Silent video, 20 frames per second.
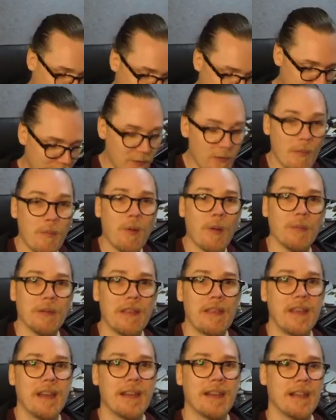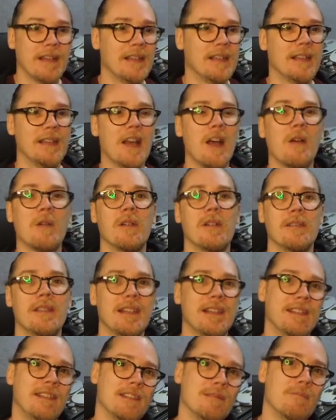You were probably thinking, oh,
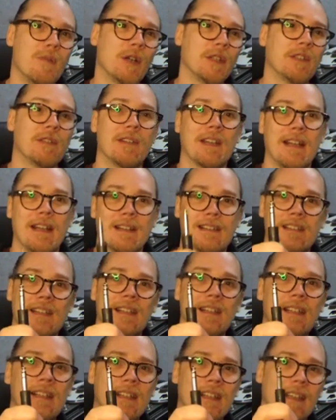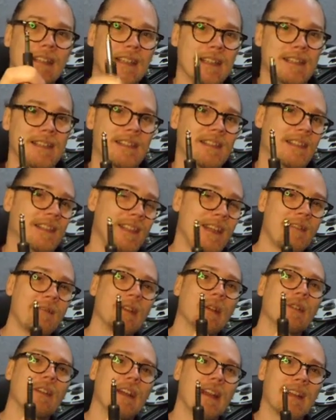this is a mono connector and this is a
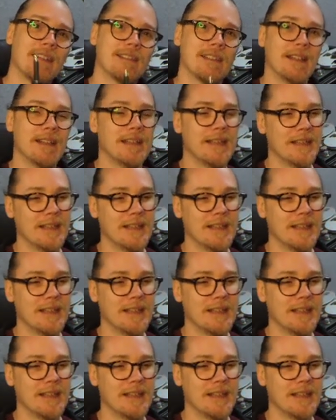stereo connector.